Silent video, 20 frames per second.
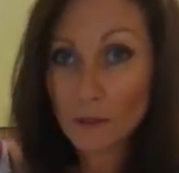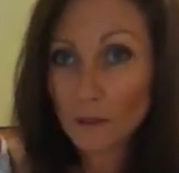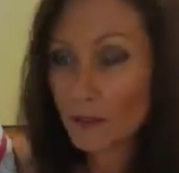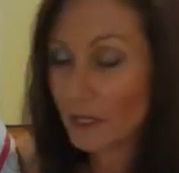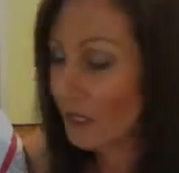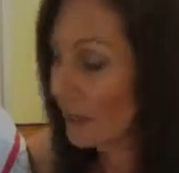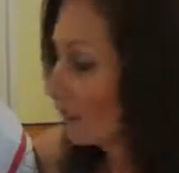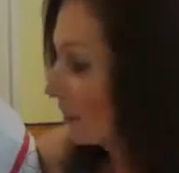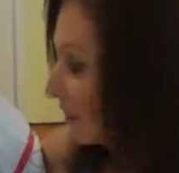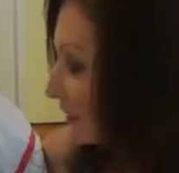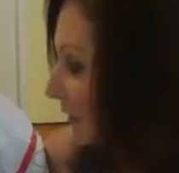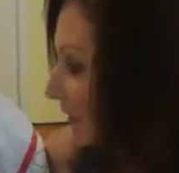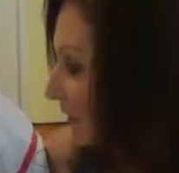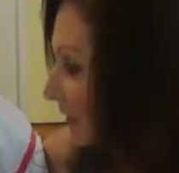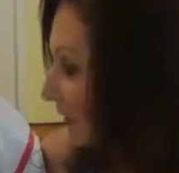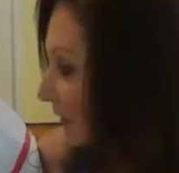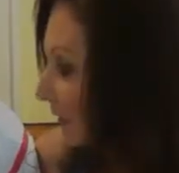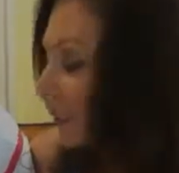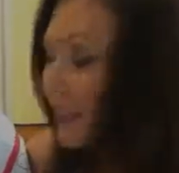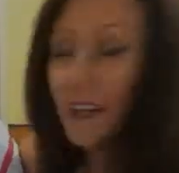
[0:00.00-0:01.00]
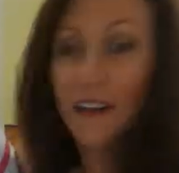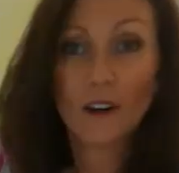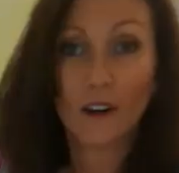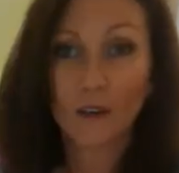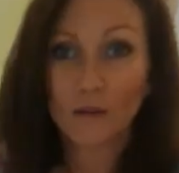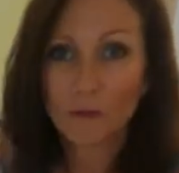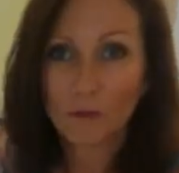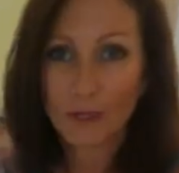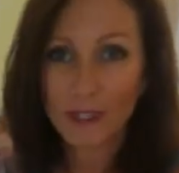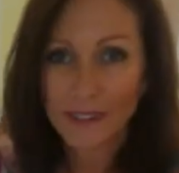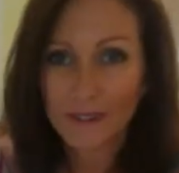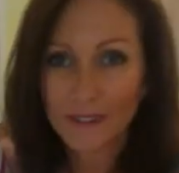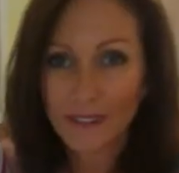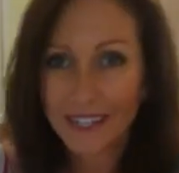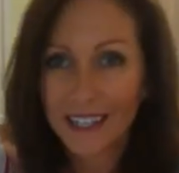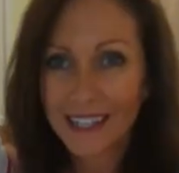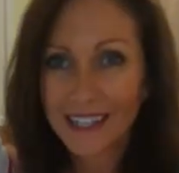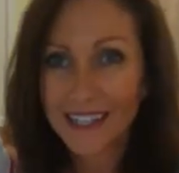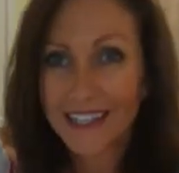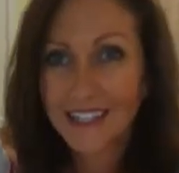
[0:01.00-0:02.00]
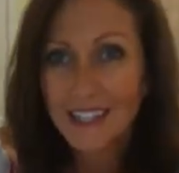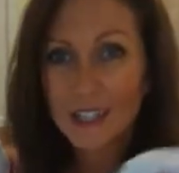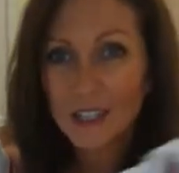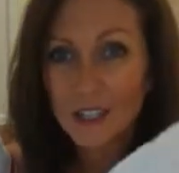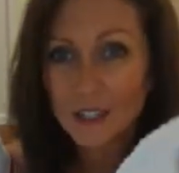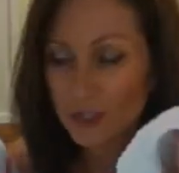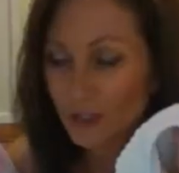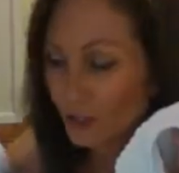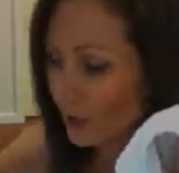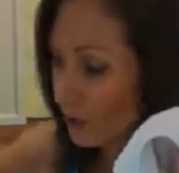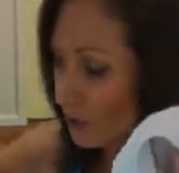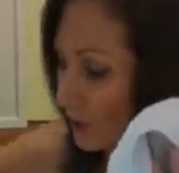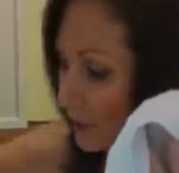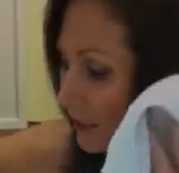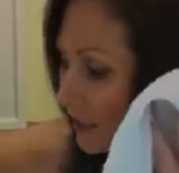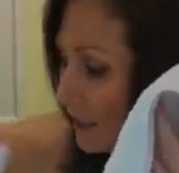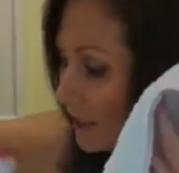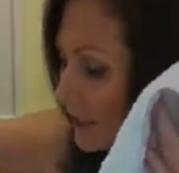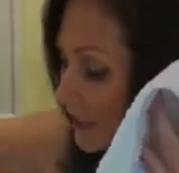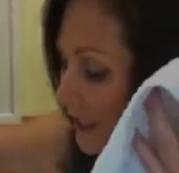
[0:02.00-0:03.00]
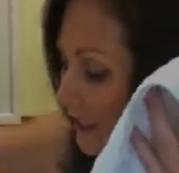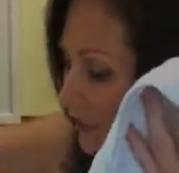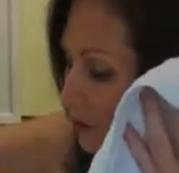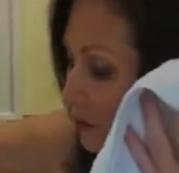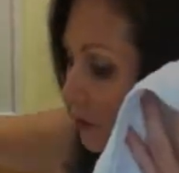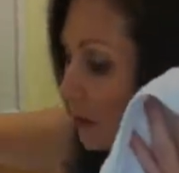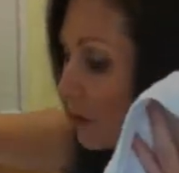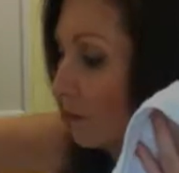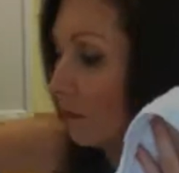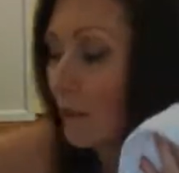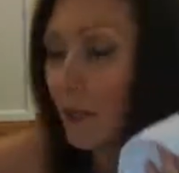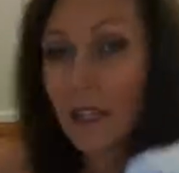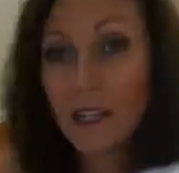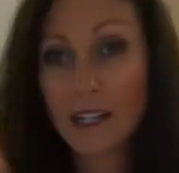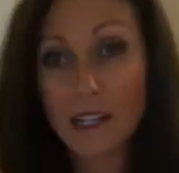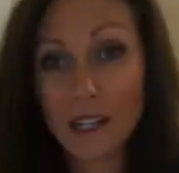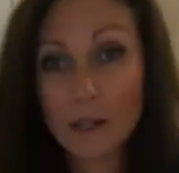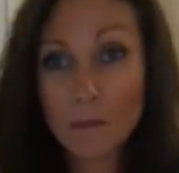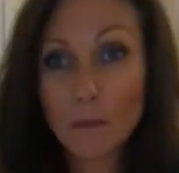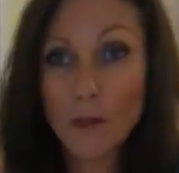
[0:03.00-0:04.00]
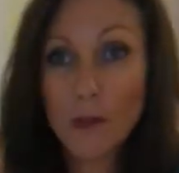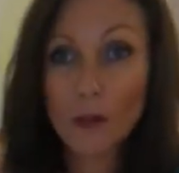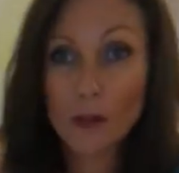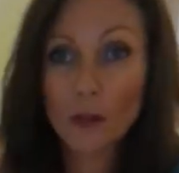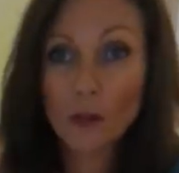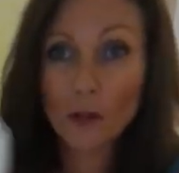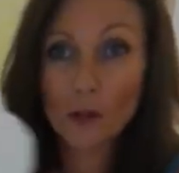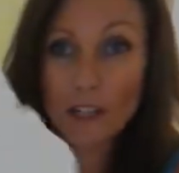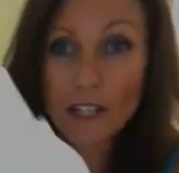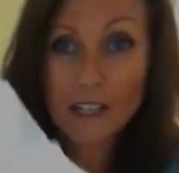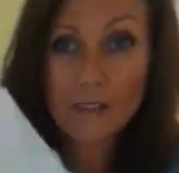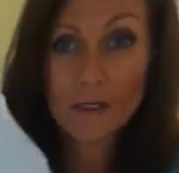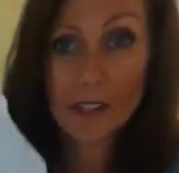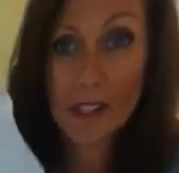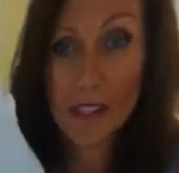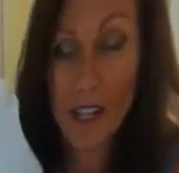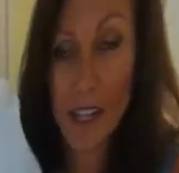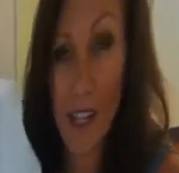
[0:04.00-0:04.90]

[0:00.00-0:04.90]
big thick layer of body fat down to a medium or even